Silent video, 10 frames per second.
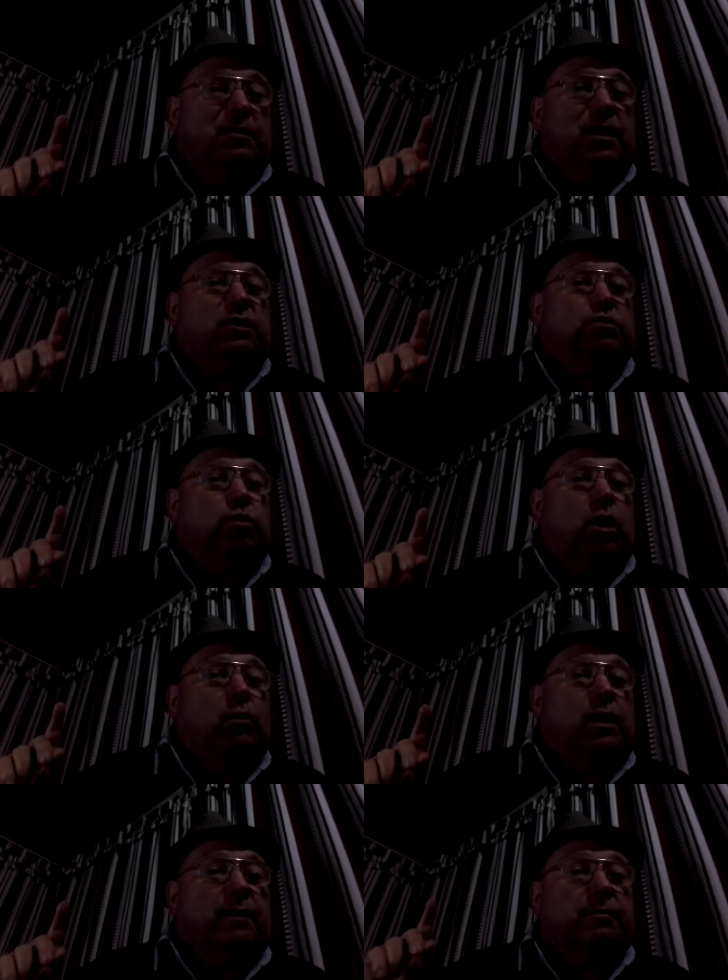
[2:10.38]
That's why
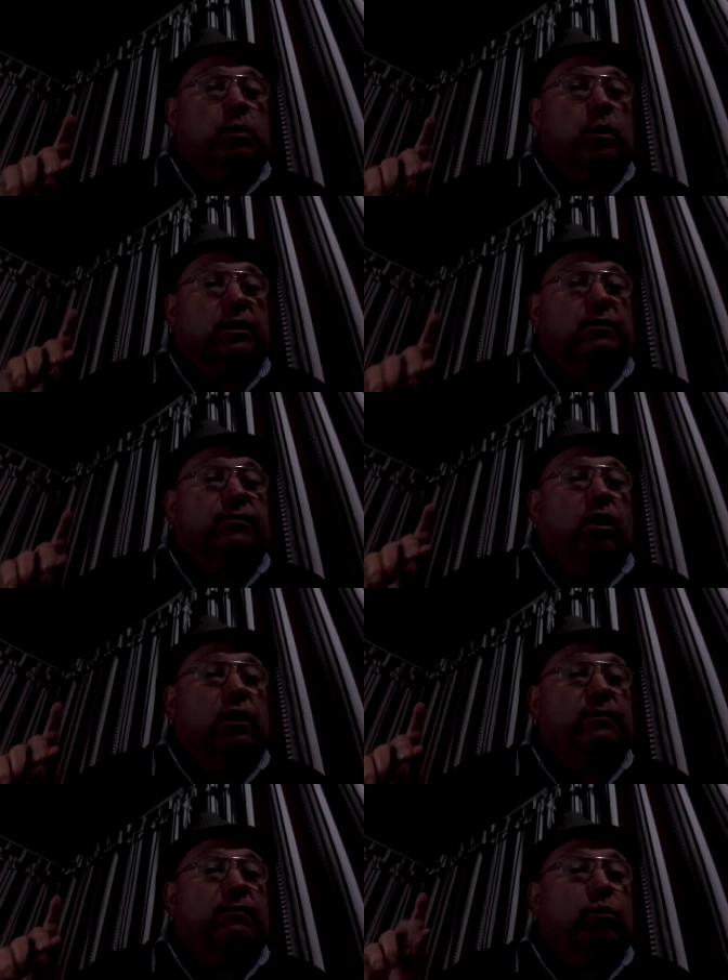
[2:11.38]
we have to be one of the
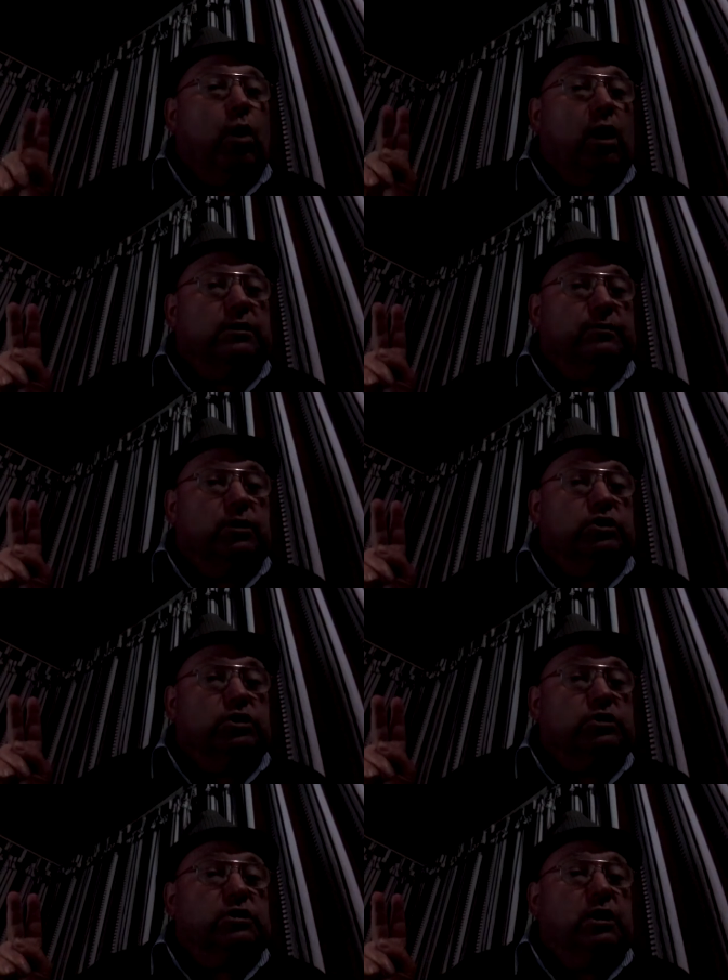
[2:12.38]
five wise
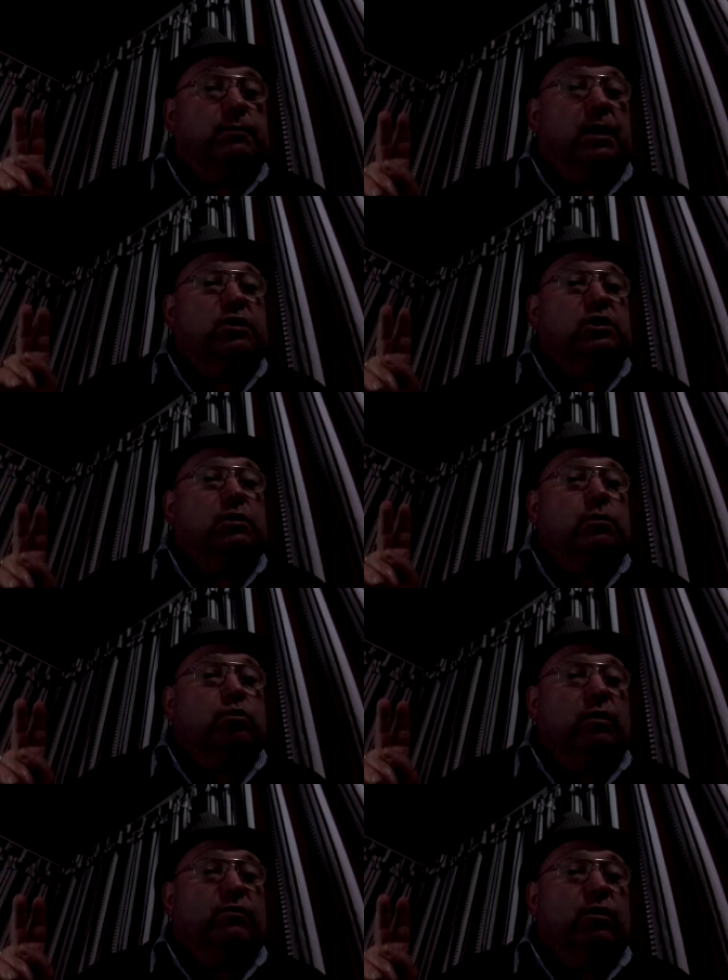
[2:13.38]
virgins in Matthew chapter
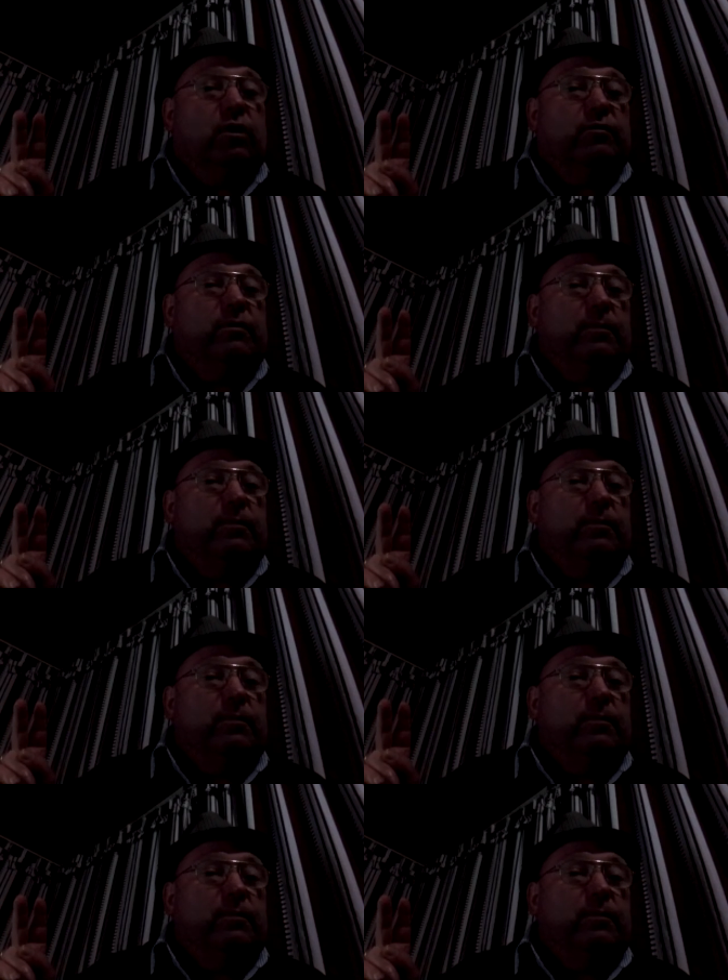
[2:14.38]
25.